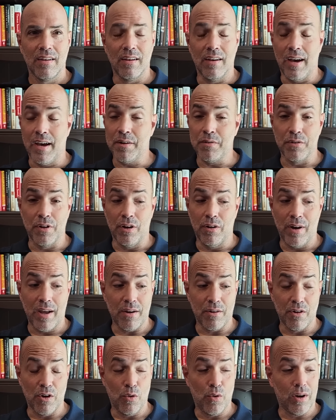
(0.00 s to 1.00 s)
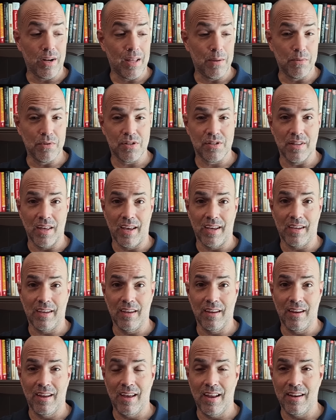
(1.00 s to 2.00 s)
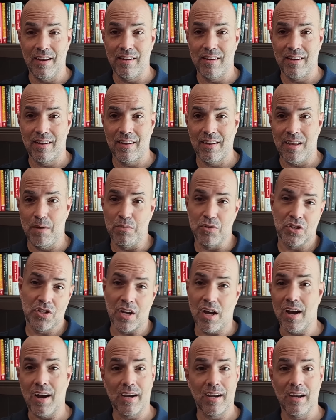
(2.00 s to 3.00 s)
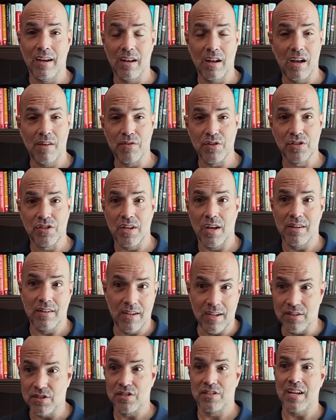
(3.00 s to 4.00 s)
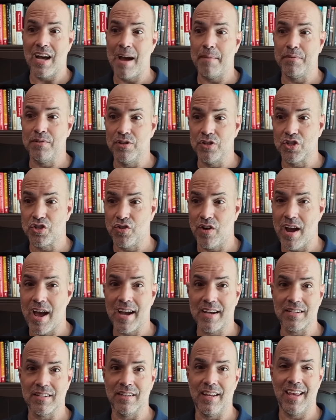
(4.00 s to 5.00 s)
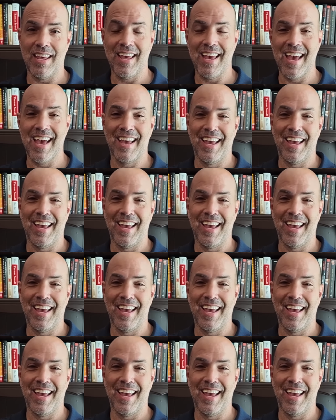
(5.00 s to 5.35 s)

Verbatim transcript: I don't know, I don't know what he was thinking. And he was talking and all of a sudden he stopped in his tracks and he,